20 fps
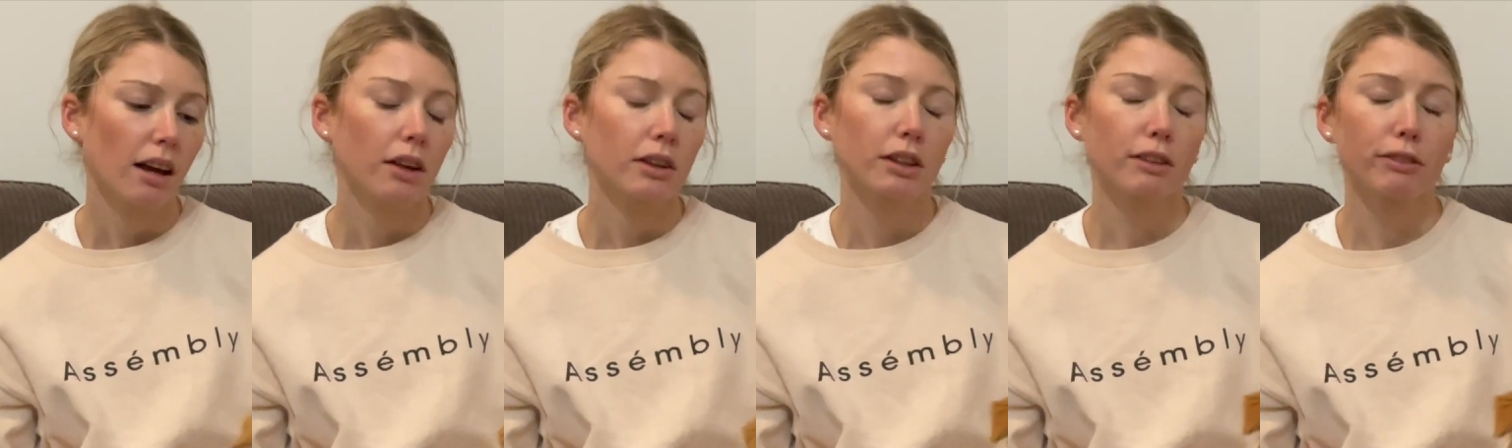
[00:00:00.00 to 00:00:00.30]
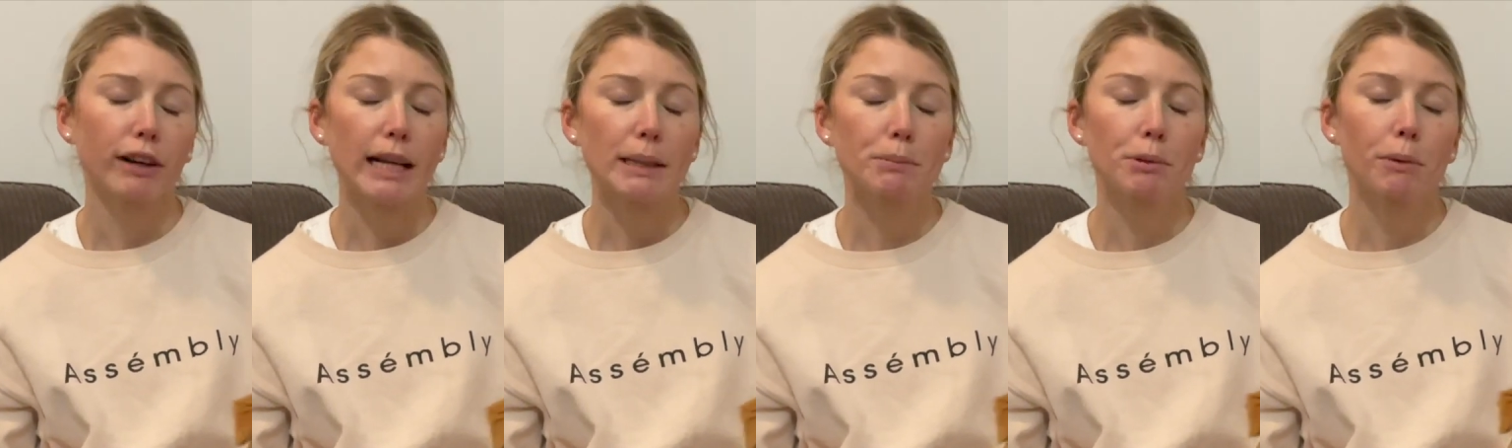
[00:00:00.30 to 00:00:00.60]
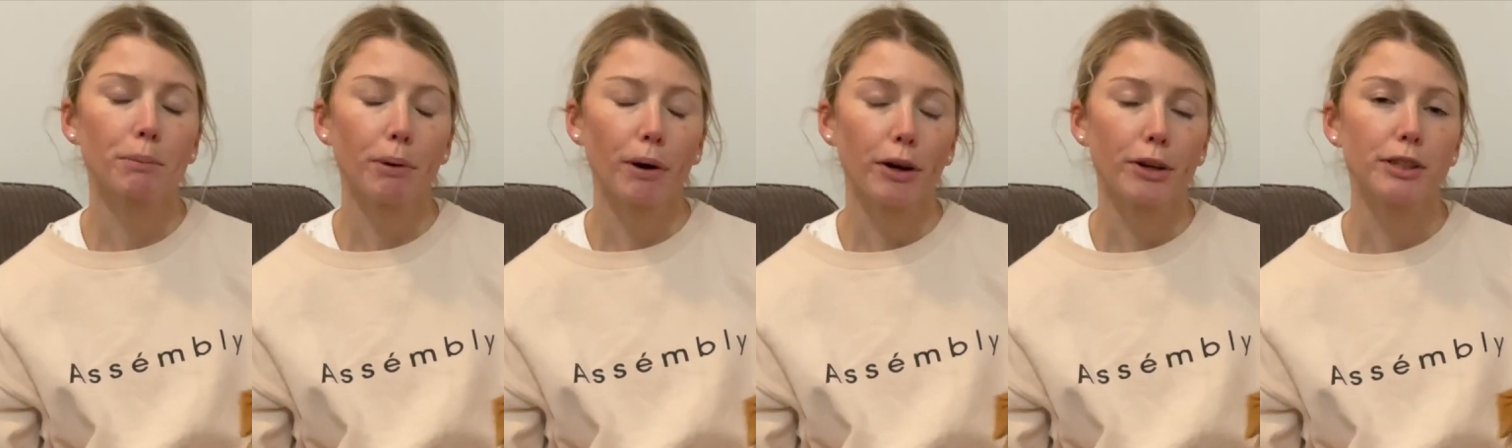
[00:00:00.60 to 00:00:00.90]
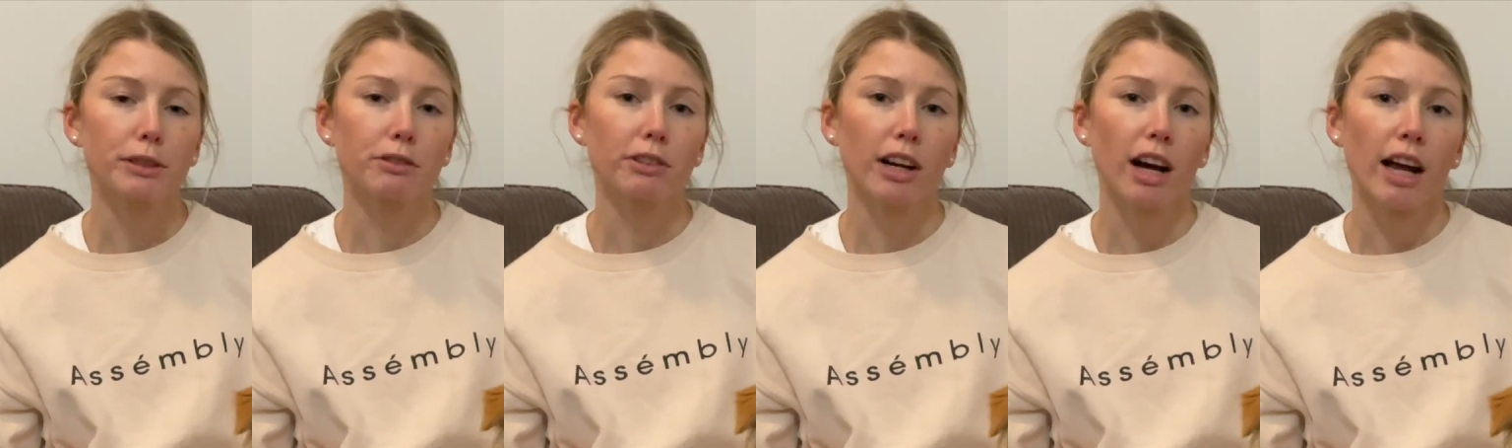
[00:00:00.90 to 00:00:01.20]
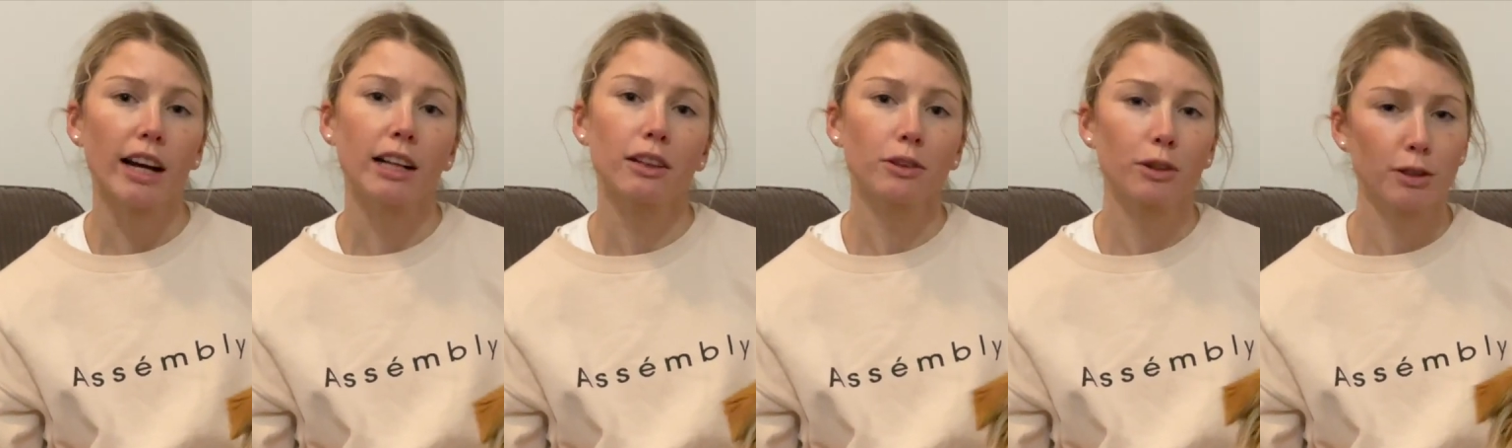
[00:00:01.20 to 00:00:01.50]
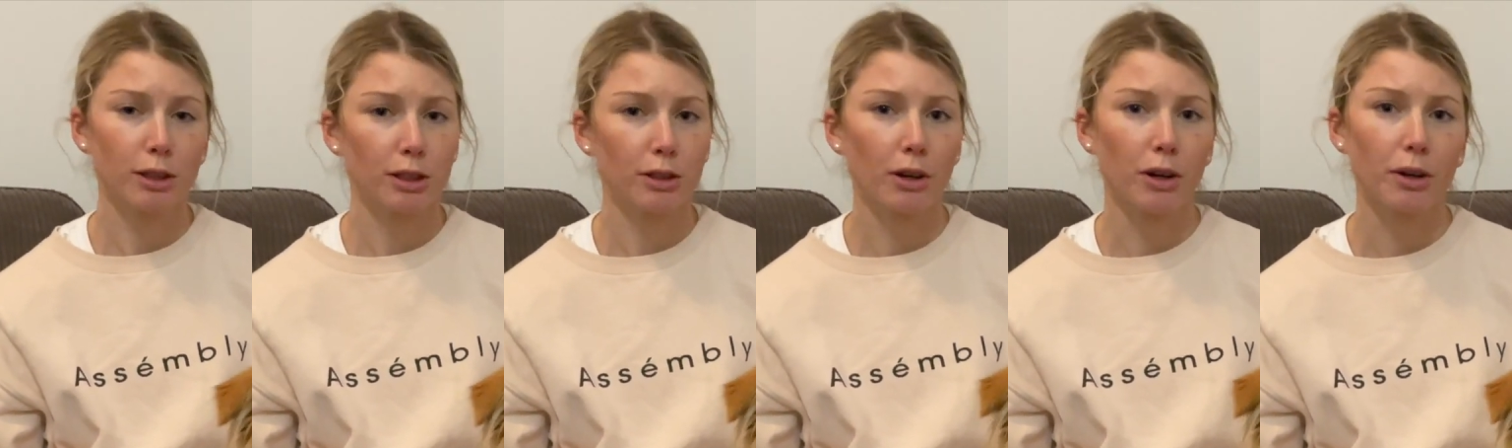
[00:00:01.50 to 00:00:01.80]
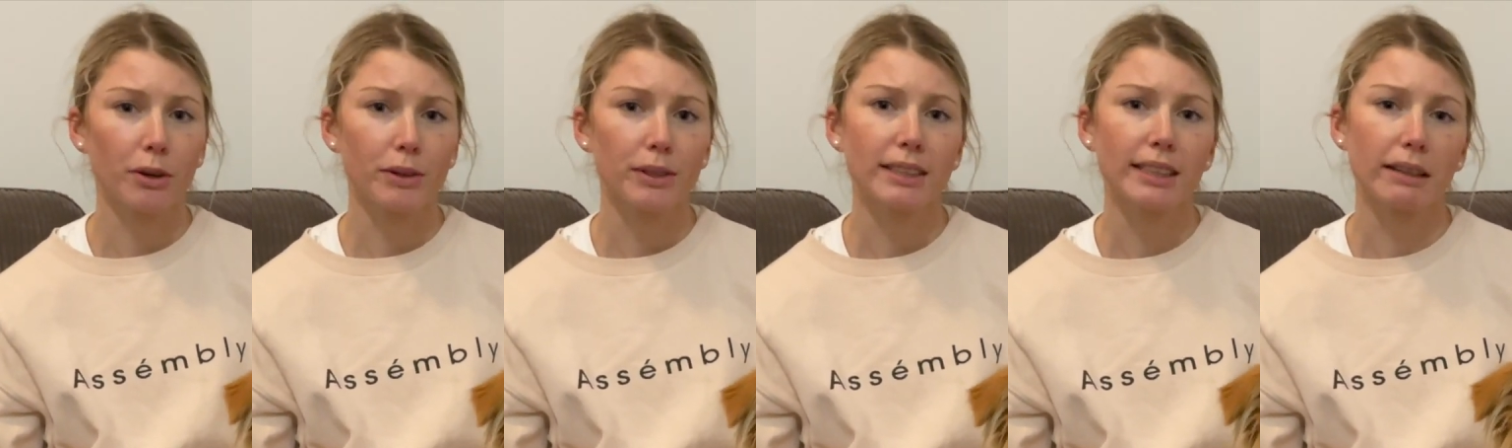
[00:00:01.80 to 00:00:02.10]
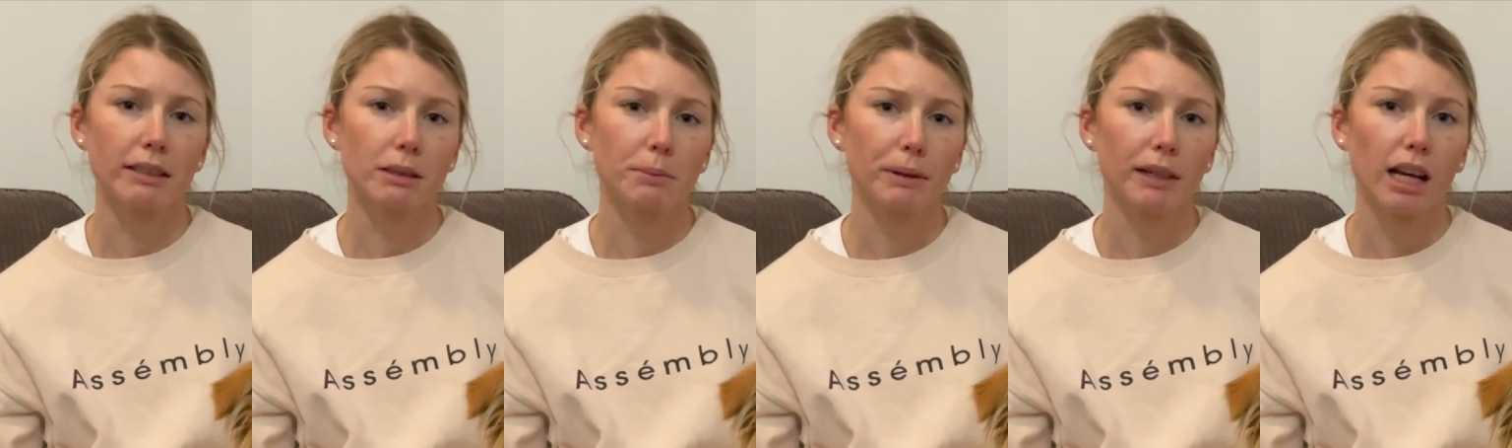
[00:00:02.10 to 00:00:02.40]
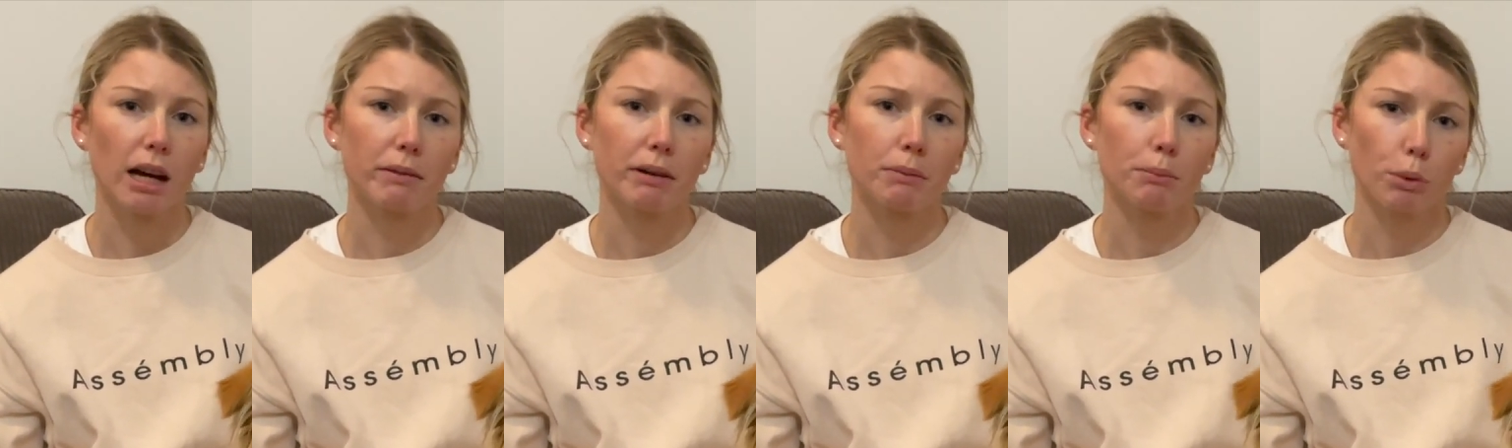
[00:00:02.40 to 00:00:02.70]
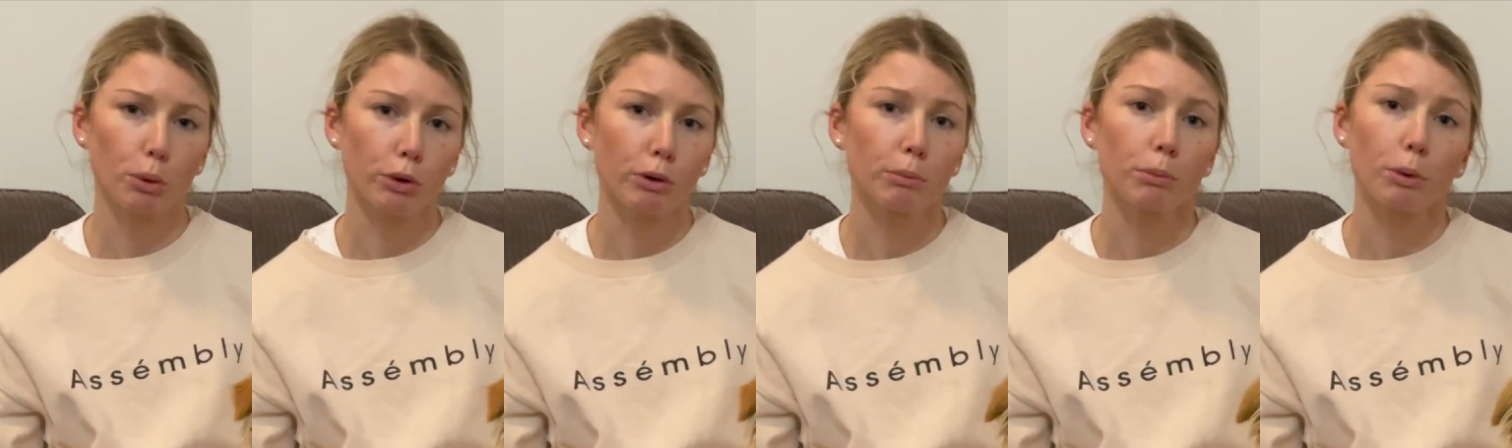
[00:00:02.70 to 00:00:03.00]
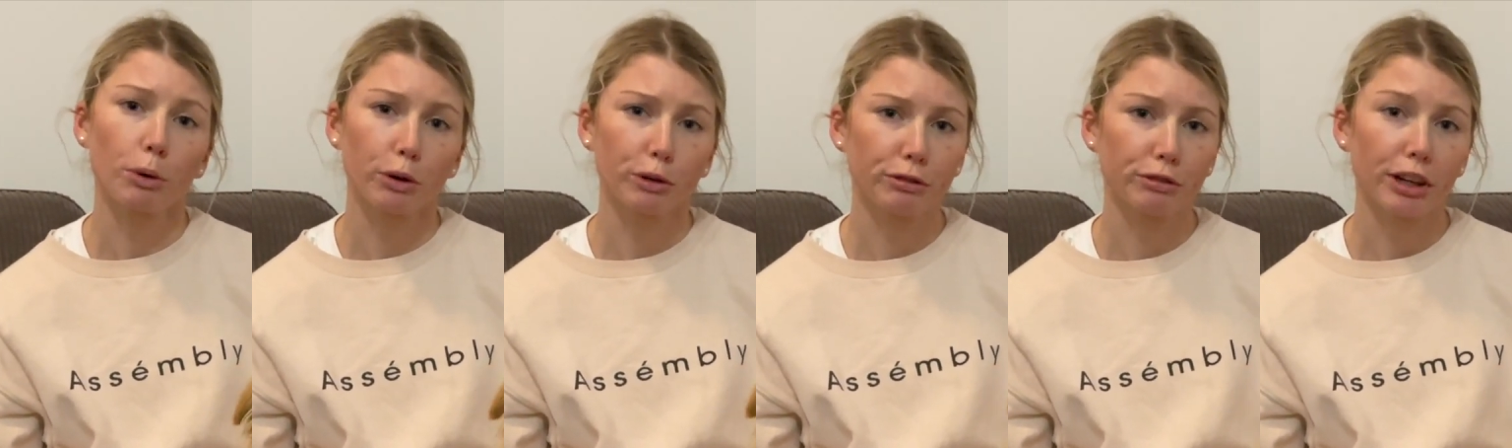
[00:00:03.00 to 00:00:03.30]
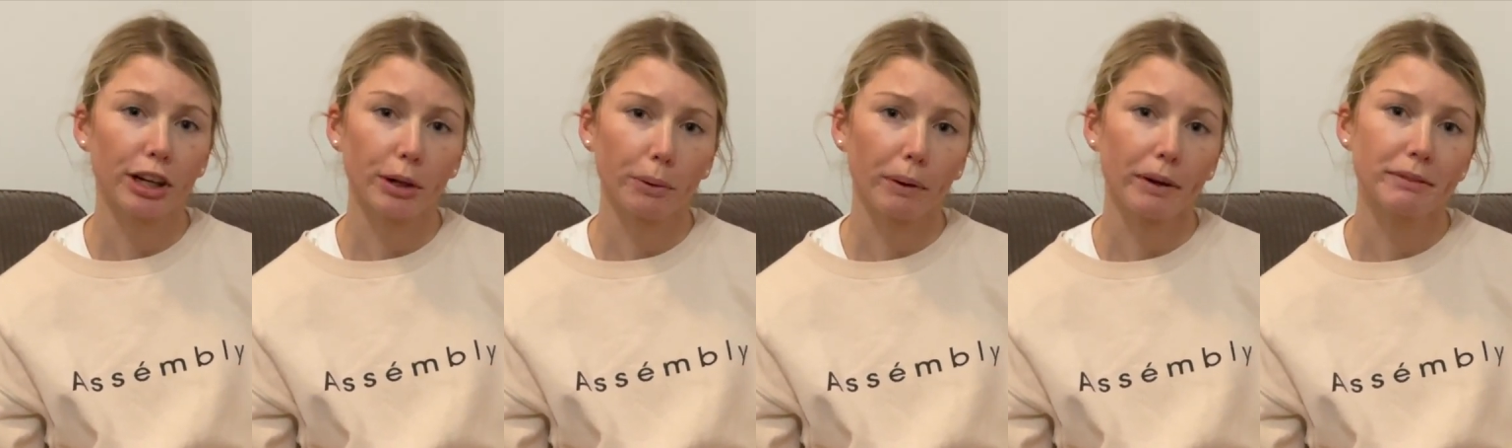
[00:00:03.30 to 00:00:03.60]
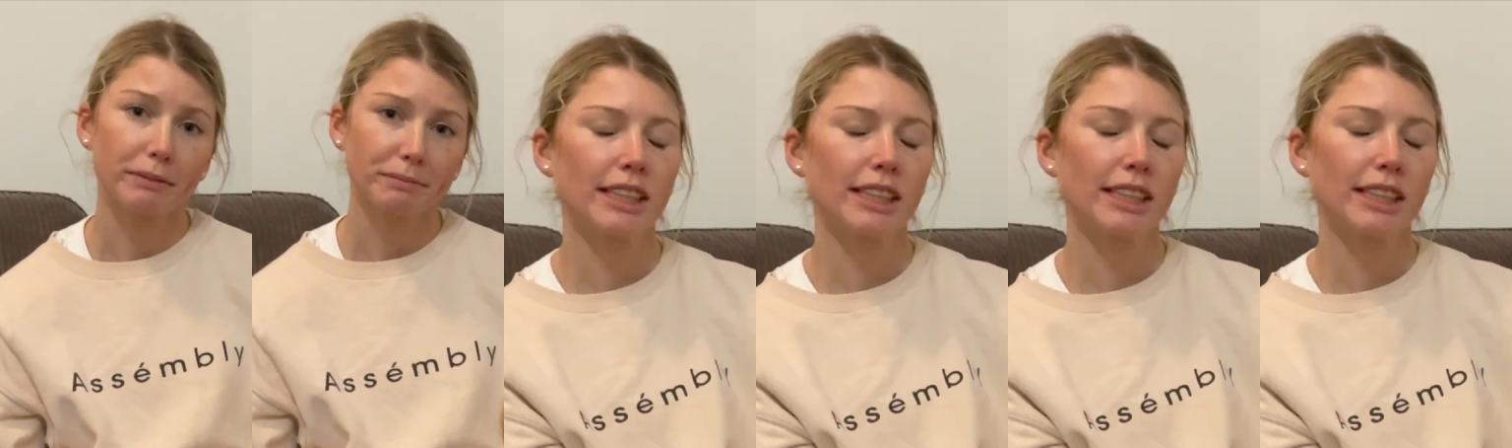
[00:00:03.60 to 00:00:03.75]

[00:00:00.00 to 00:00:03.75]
The Facebook posts regarding lost dogs seem to be becoming more and more frequent.